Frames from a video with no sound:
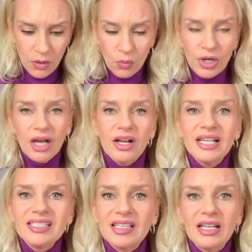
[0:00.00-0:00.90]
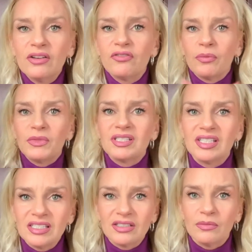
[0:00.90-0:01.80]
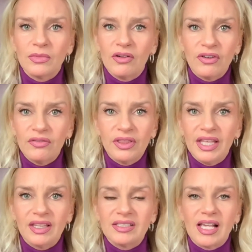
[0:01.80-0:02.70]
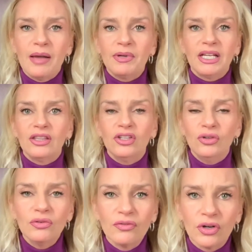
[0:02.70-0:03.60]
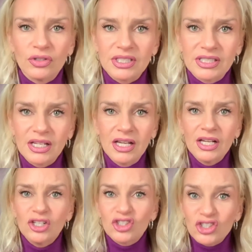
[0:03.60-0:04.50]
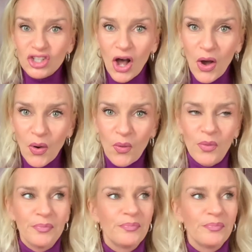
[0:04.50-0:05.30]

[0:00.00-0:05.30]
not isolated from the system of everything that's happening in the universe. So